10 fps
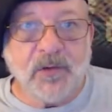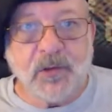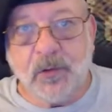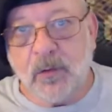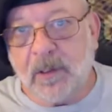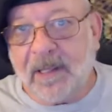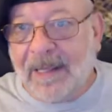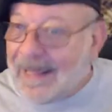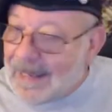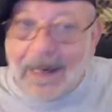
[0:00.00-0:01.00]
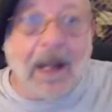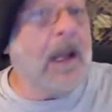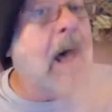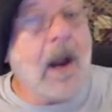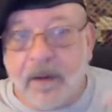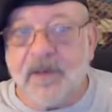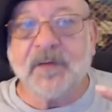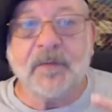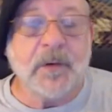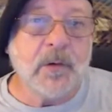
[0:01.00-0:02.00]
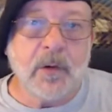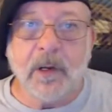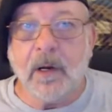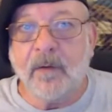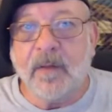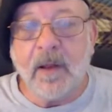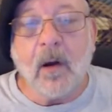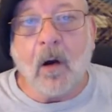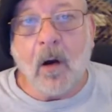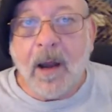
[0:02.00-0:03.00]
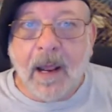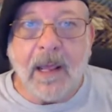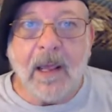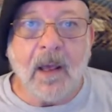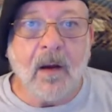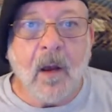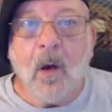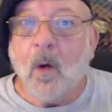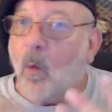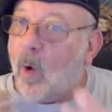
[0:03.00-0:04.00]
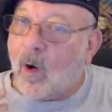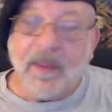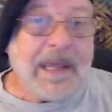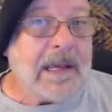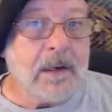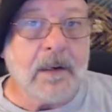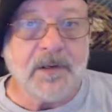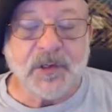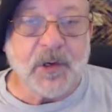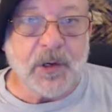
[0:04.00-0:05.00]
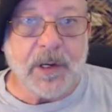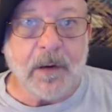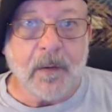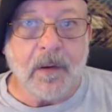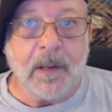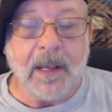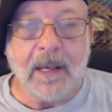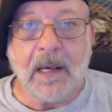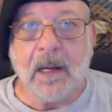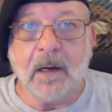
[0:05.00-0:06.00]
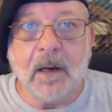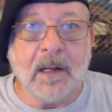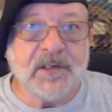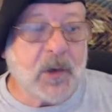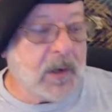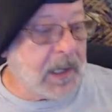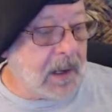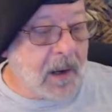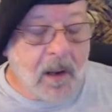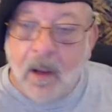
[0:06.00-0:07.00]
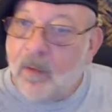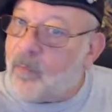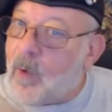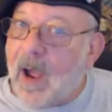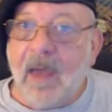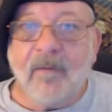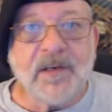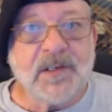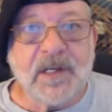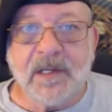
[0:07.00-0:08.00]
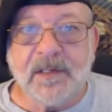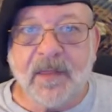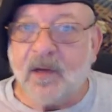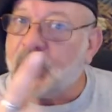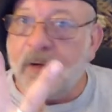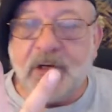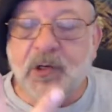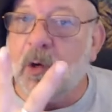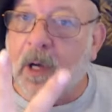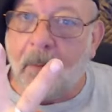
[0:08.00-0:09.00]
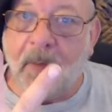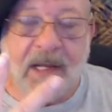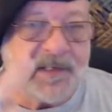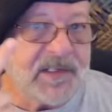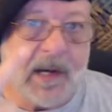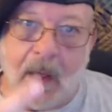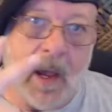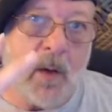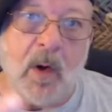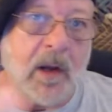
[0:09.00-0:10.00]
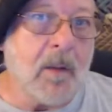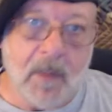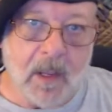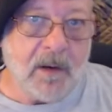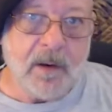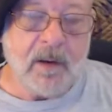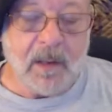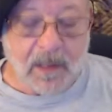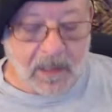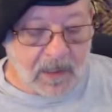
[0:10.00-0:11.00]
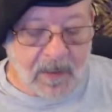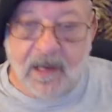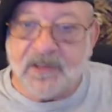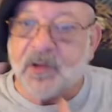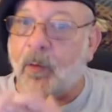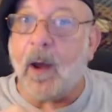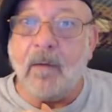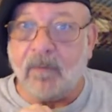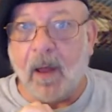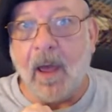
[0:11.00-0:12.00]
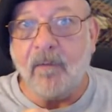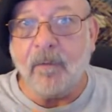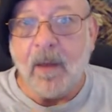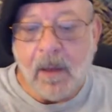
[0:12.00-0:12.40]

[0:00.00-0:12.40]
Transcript: to get a lot of this food and everything on hand while the getting is good. And so again, Thrive is there's only two companies that I recommend, and that is Thrive Life